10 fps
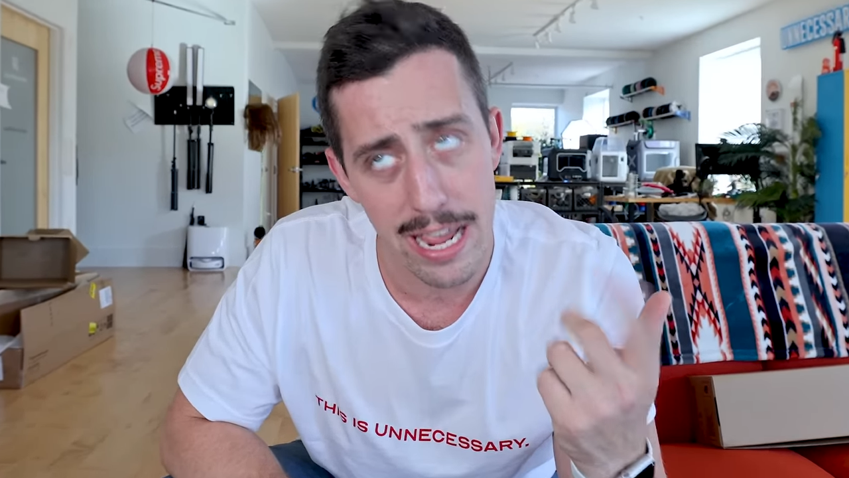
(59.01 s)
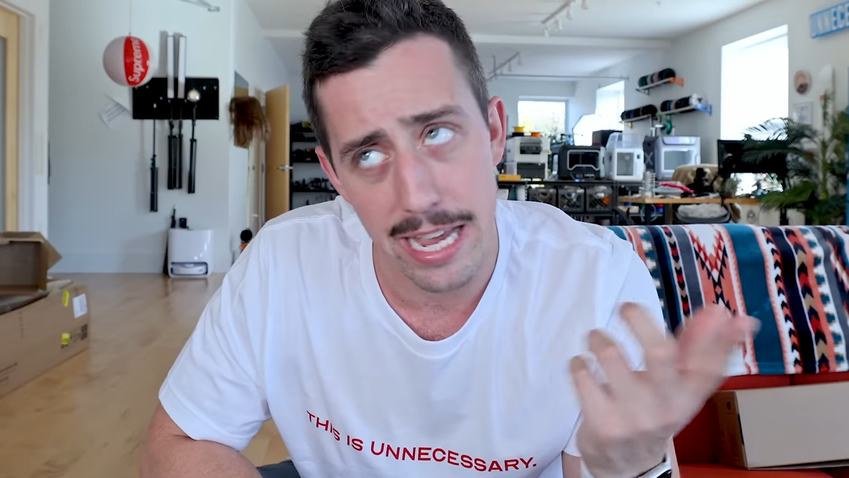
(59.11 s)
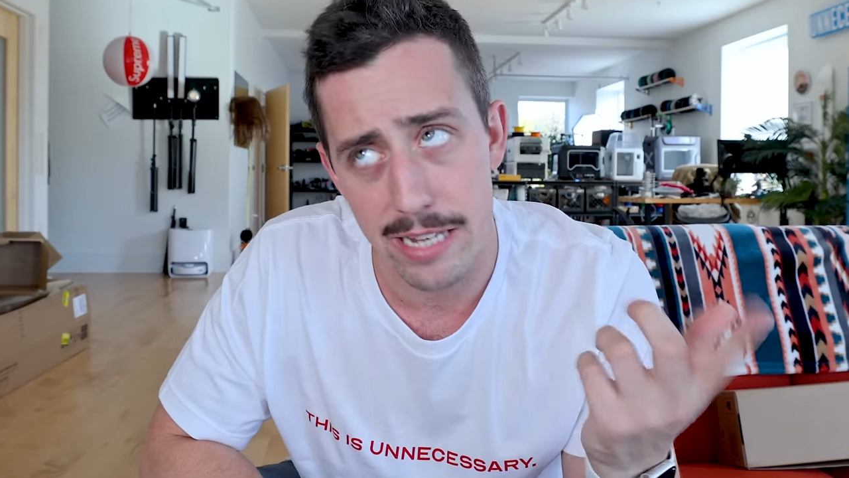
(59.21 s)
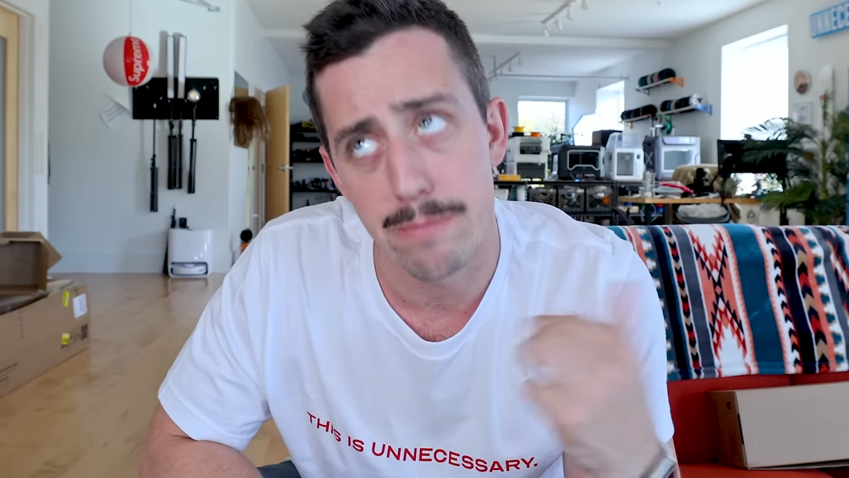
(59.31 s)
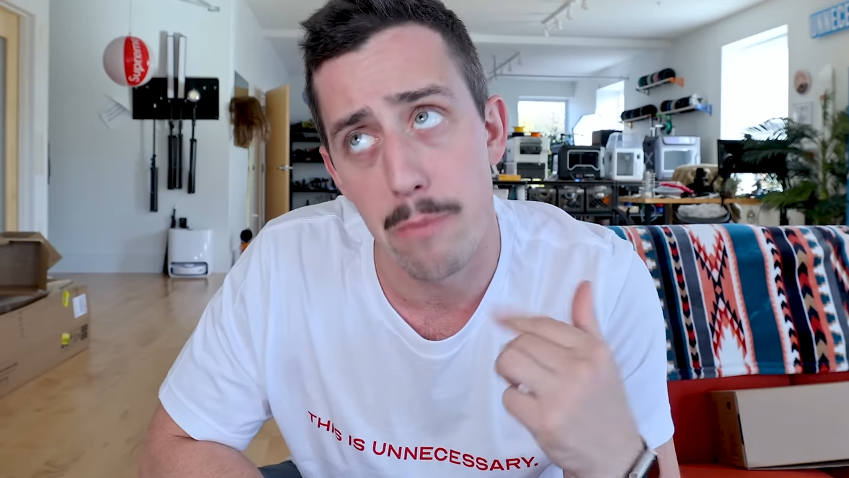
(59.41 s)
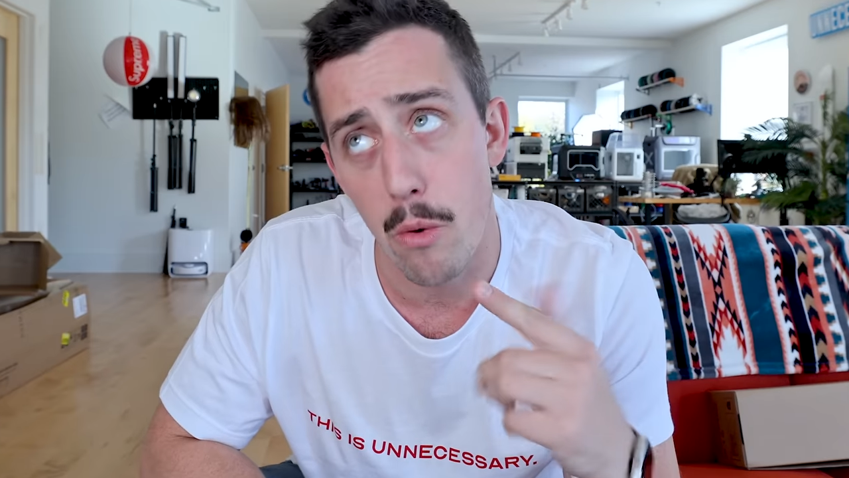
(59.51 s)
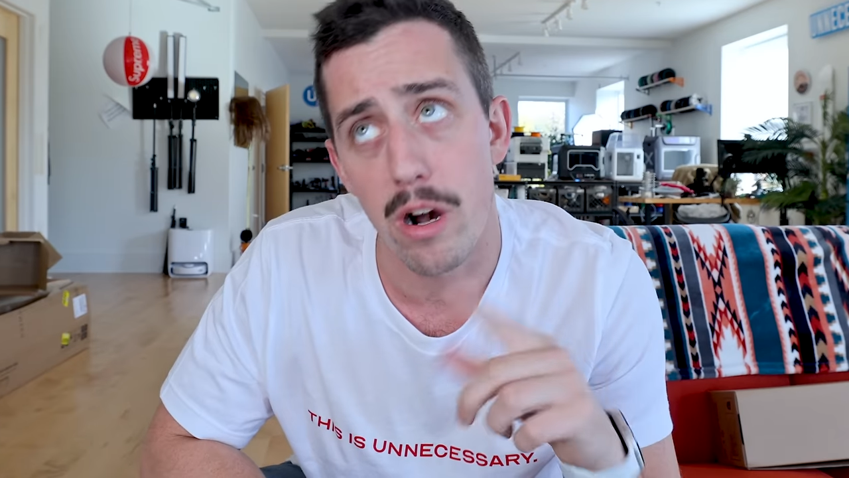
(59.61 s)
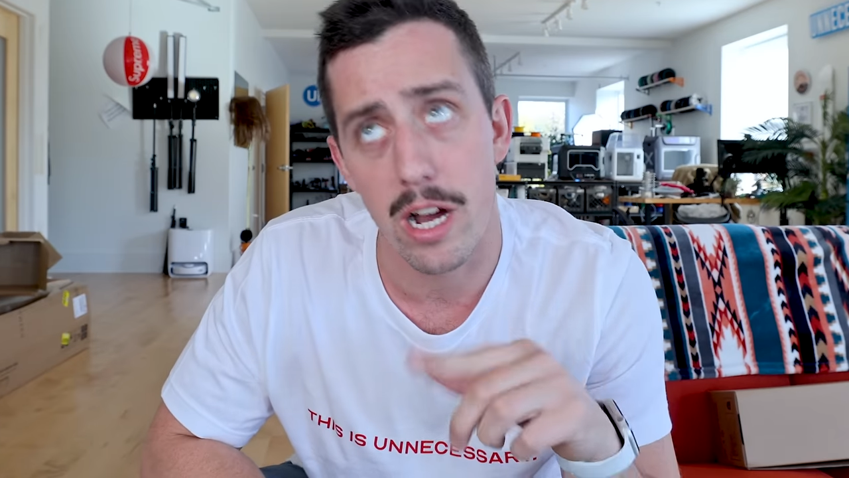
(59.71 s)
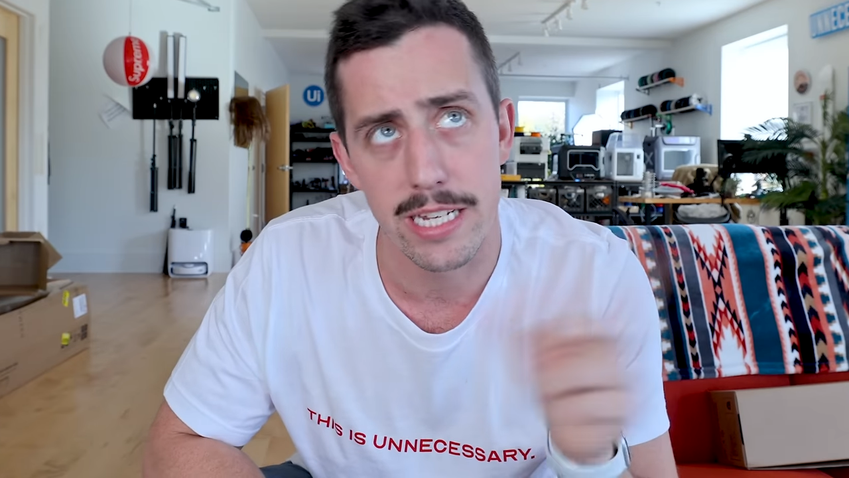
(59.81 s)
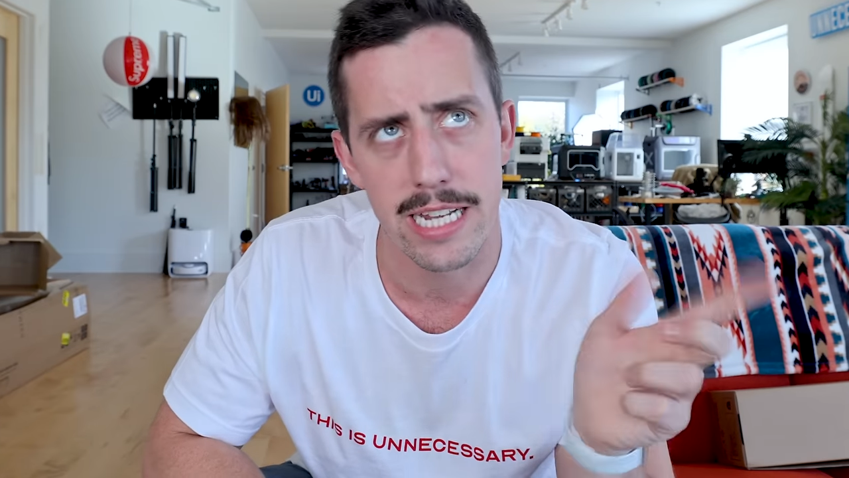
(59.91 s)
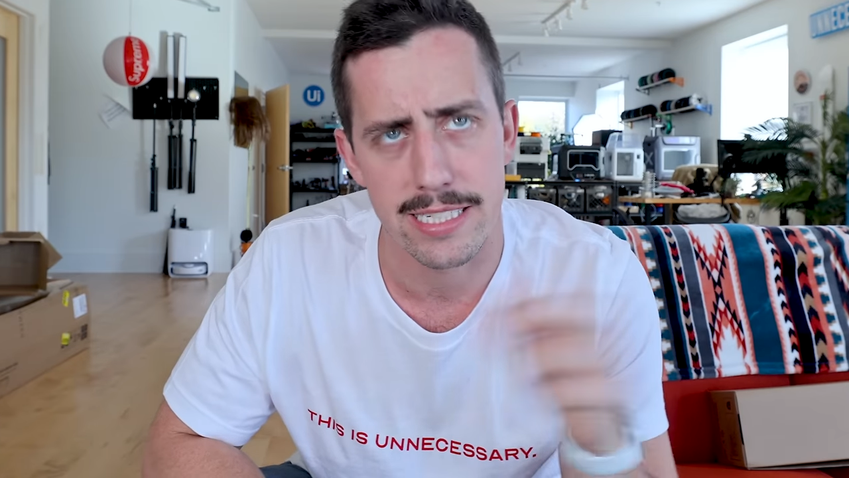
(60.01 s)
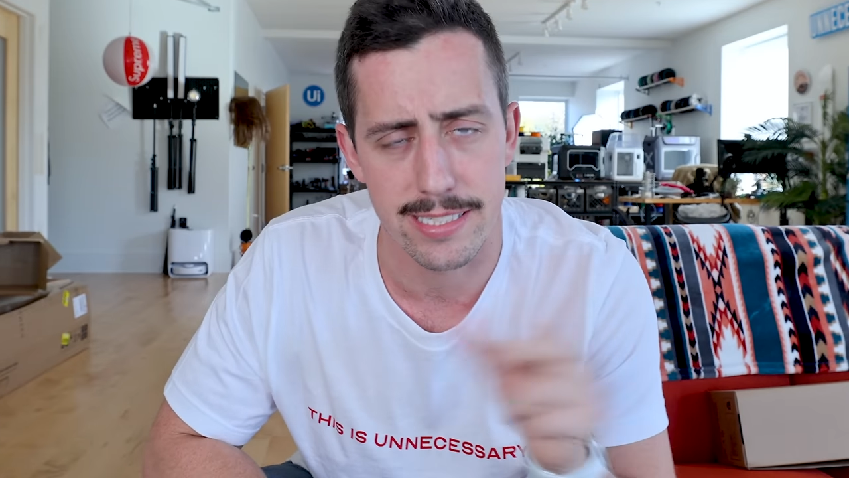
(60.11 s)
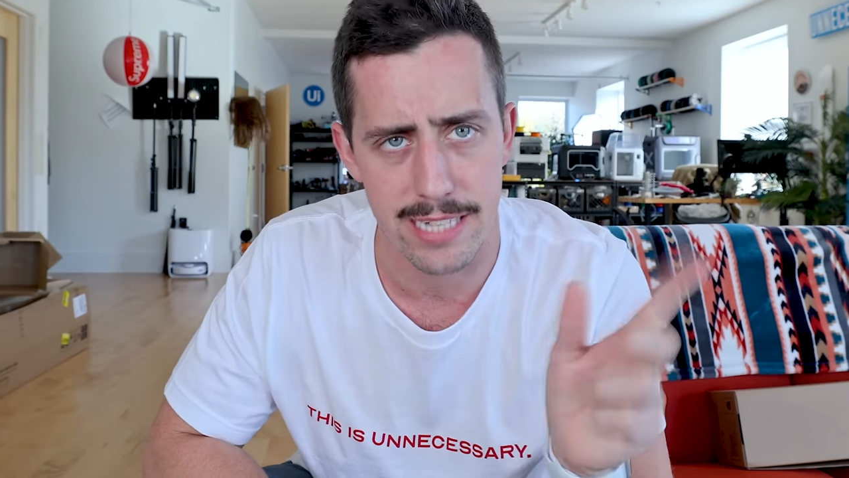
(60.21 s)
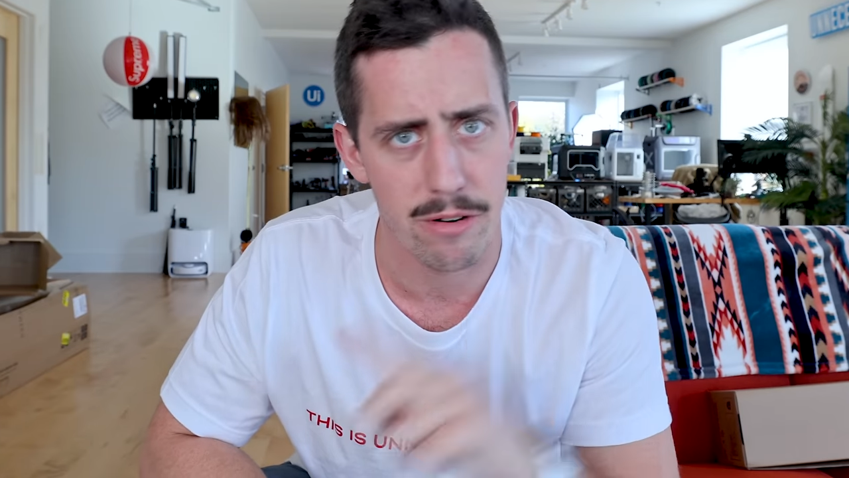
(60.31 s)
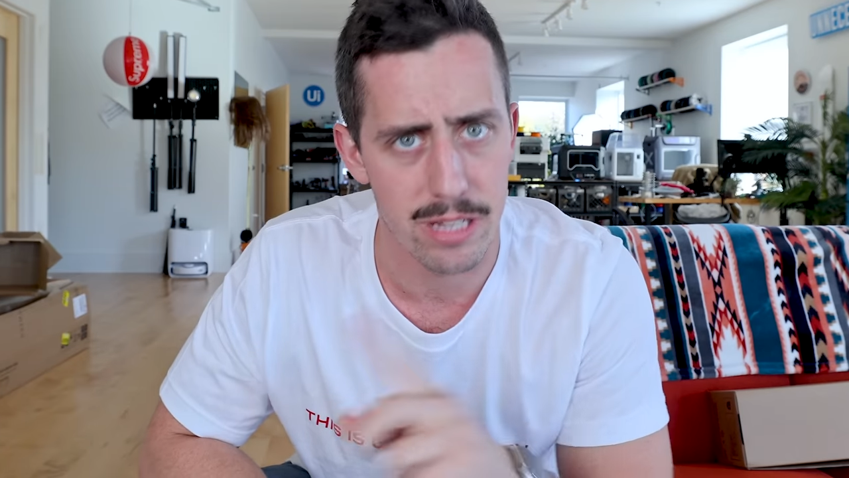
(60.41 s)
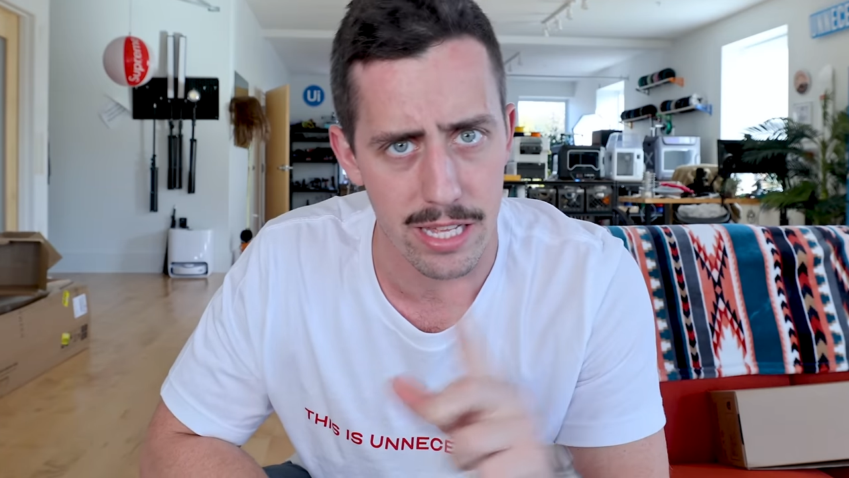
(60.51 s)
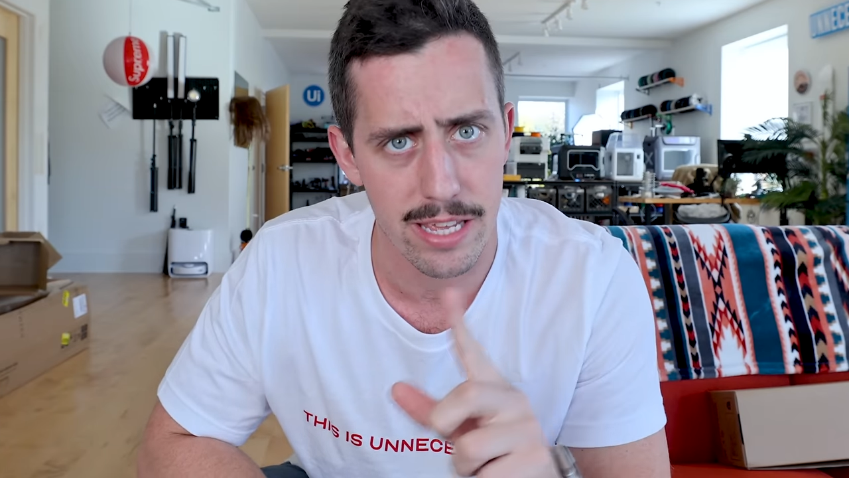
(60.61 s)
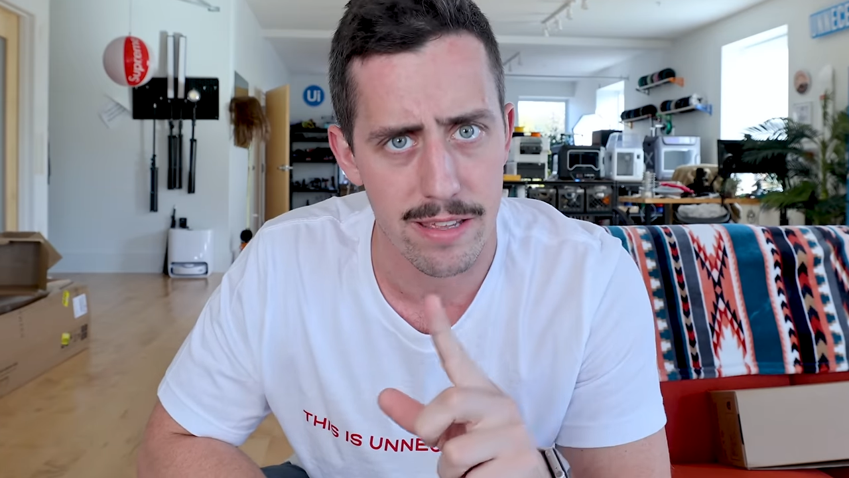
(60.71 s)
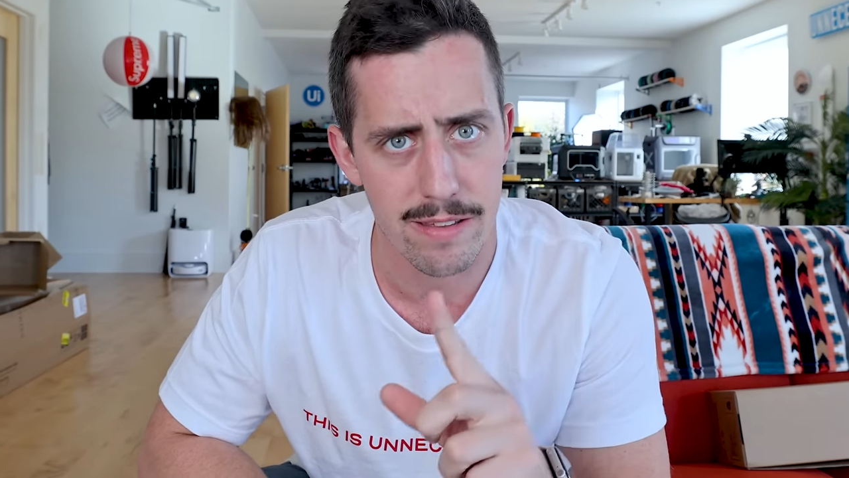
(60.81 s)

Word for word: and more unnecessarily?